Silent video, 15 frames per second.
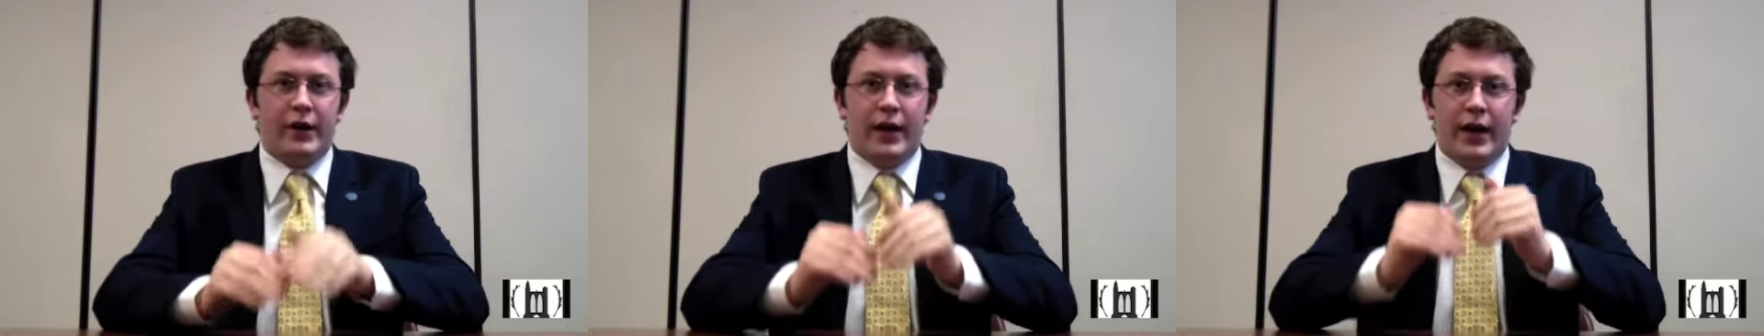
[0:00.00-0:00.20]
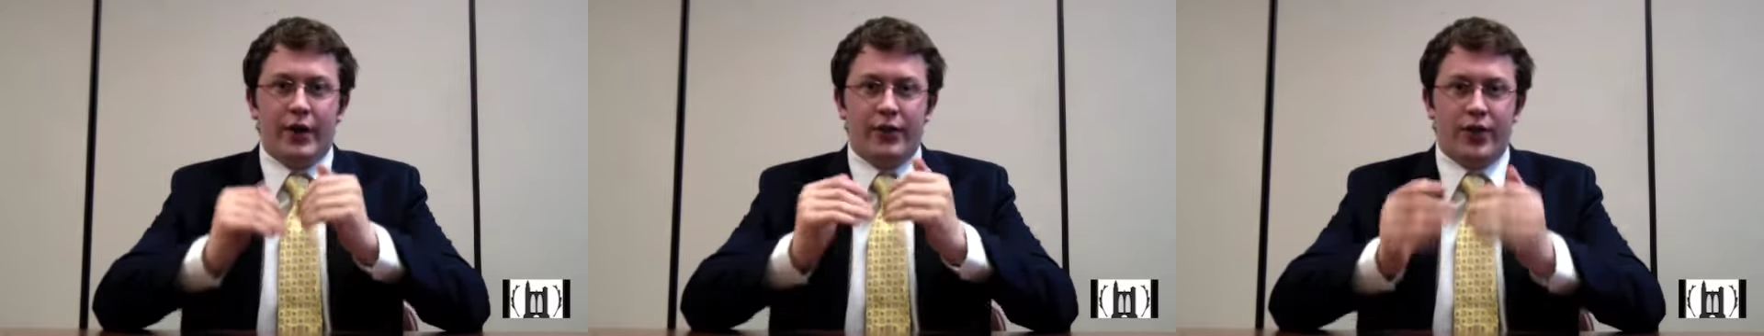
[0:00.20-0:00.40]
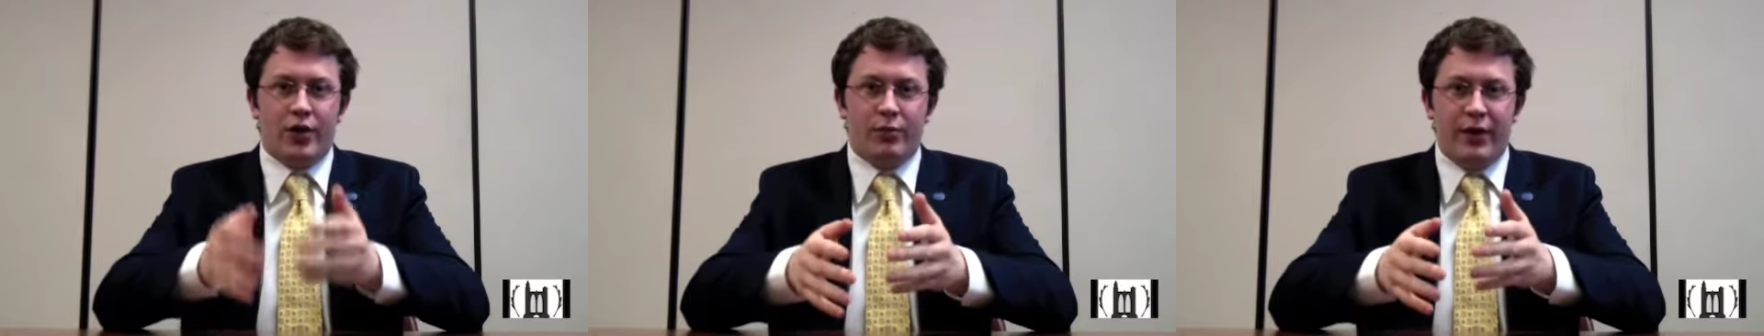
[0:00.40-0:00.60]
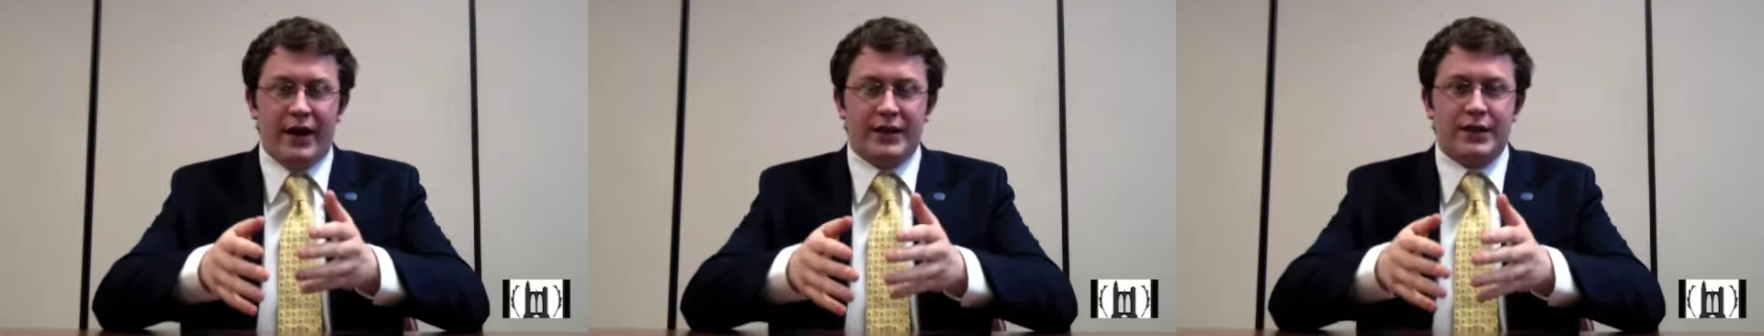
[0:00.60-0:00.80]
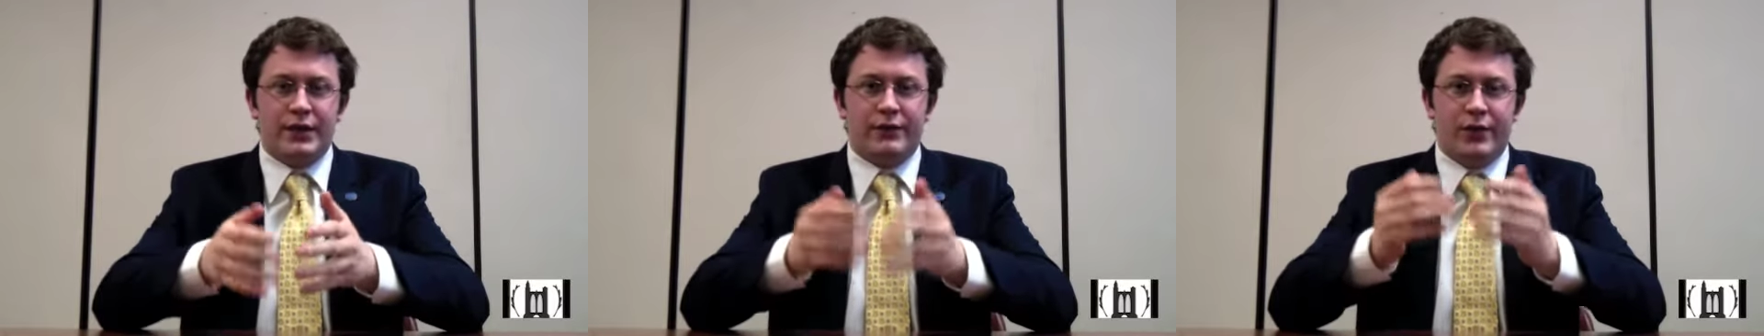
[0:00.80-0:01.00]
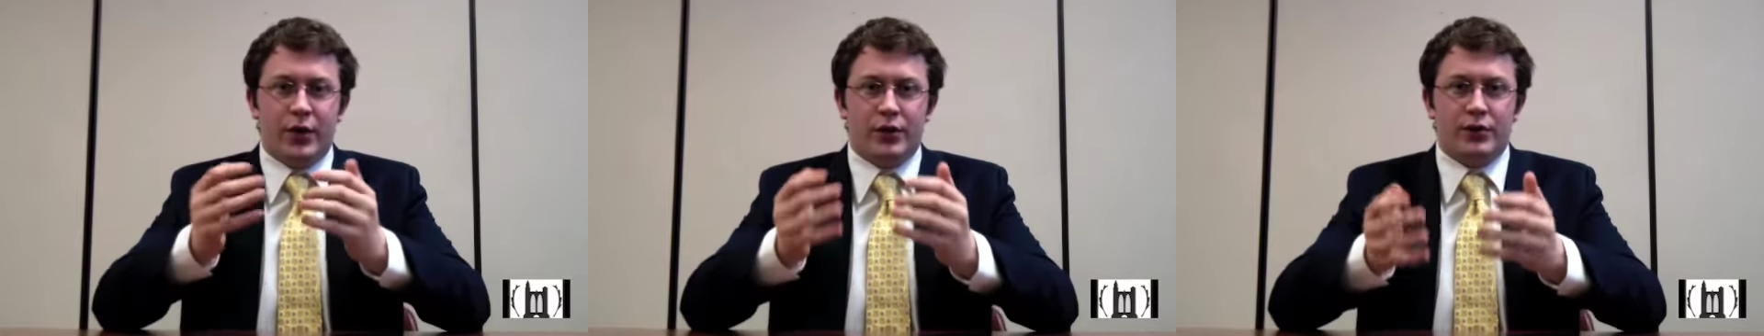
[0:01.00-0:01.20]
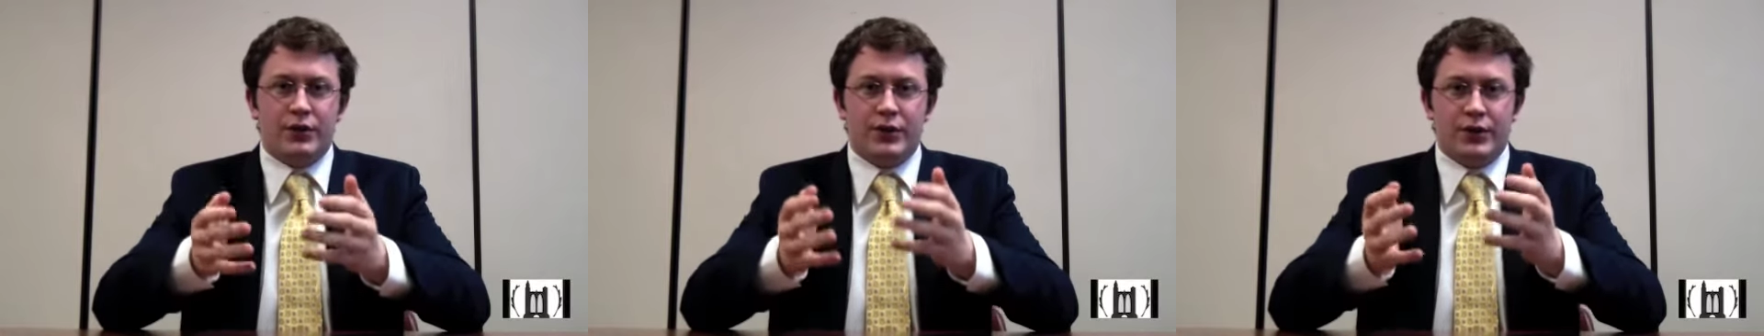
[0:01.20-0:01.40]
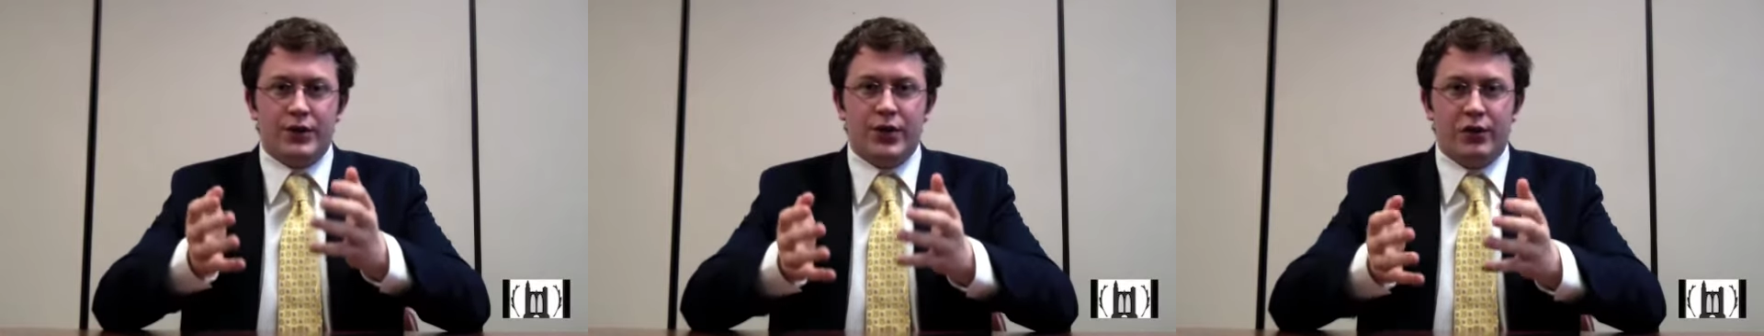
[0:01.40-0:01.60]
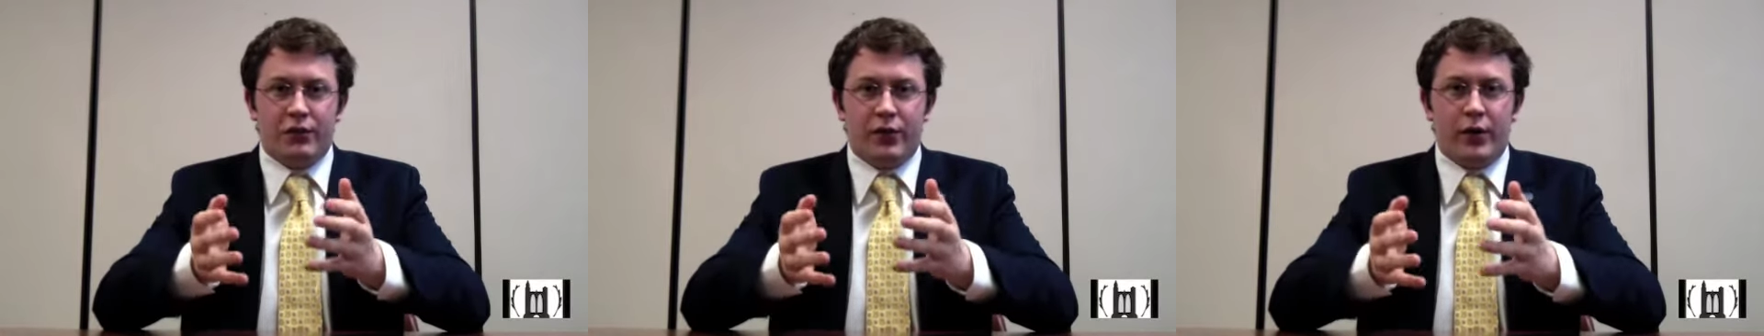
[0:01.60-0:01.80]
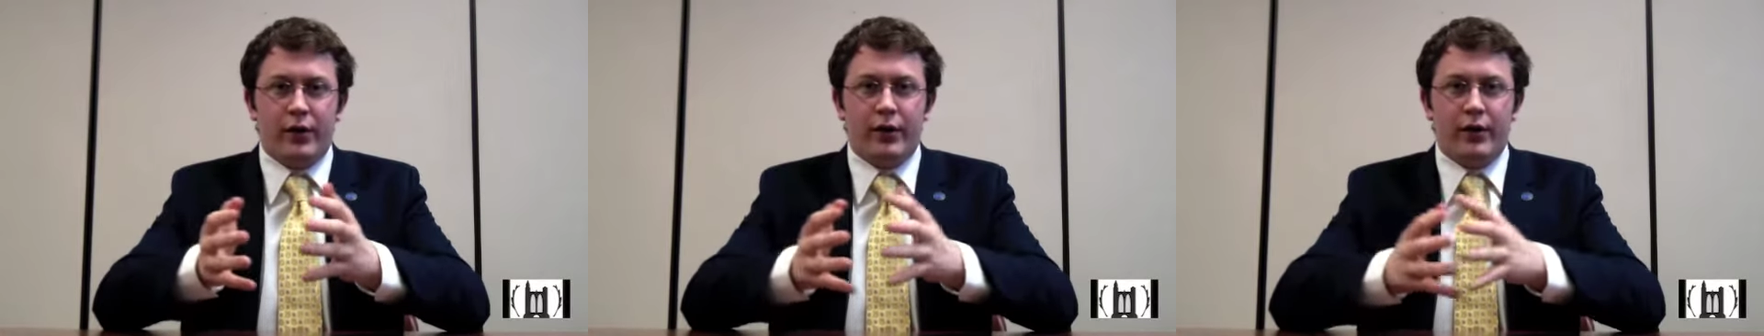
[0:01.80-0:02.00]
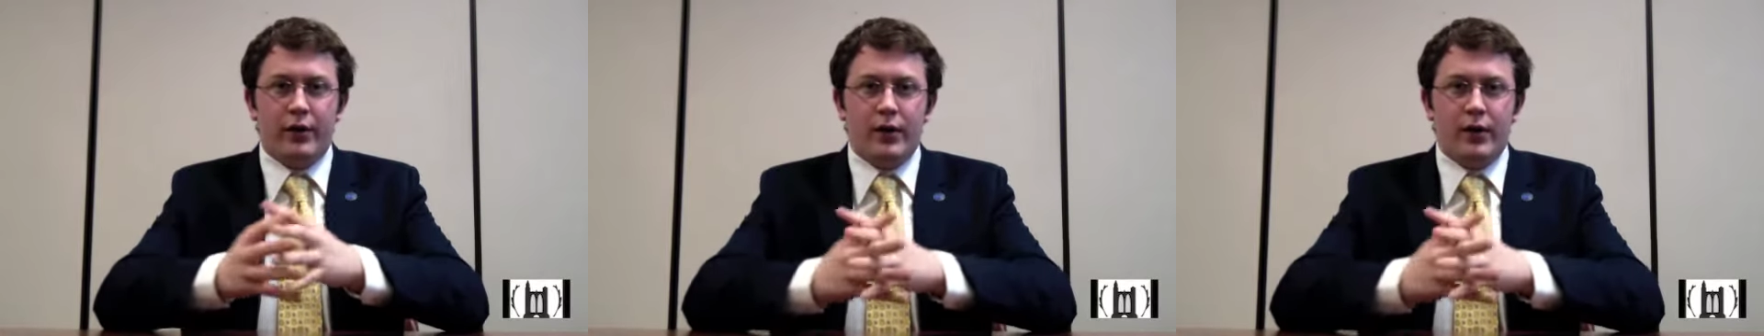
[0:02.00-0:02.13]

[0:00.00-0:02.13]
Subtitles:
aloud, no passing of notes, and so forth.